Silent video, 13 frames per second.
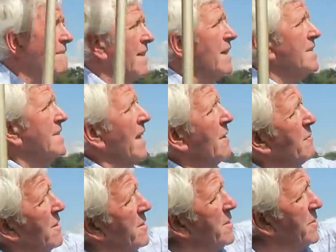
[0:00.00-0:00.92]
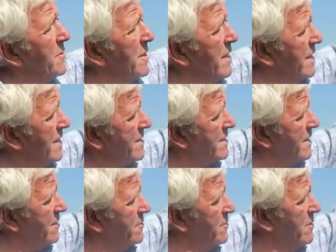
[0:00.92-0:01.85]
That's how I do it
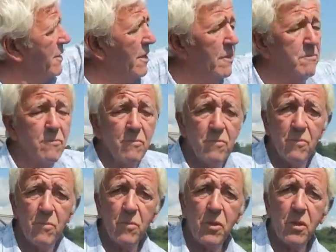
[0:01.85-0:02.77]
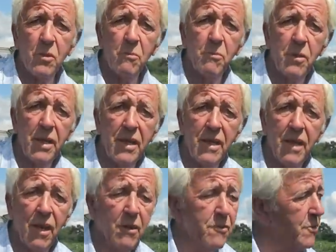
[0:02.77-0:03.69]
until I'm
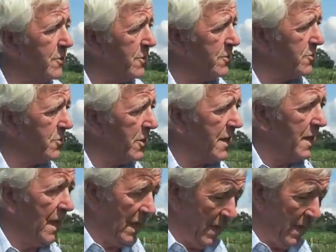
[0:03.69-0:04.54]
completely over the tree.